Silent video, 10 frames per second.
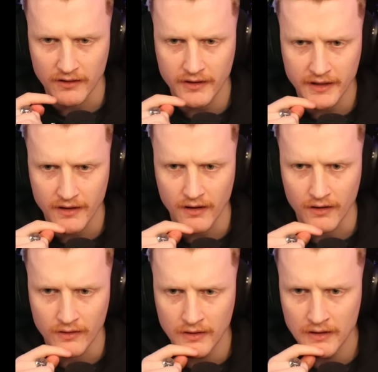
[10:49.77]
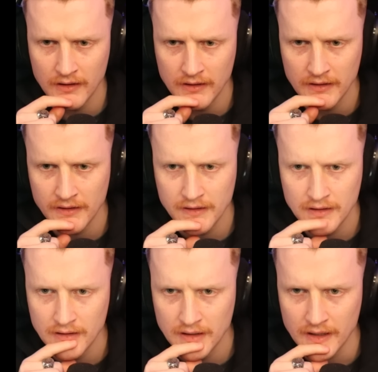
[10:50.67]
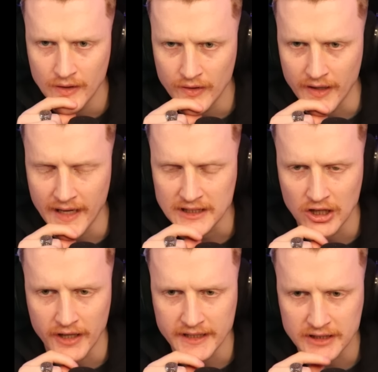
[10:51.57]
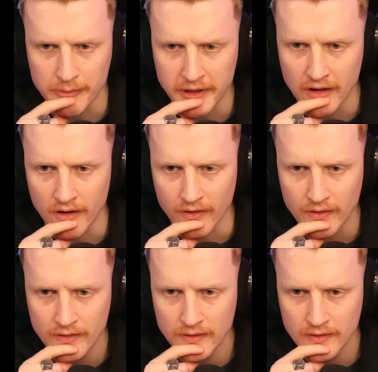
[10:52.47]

Look at it go. The next light is going to be gone.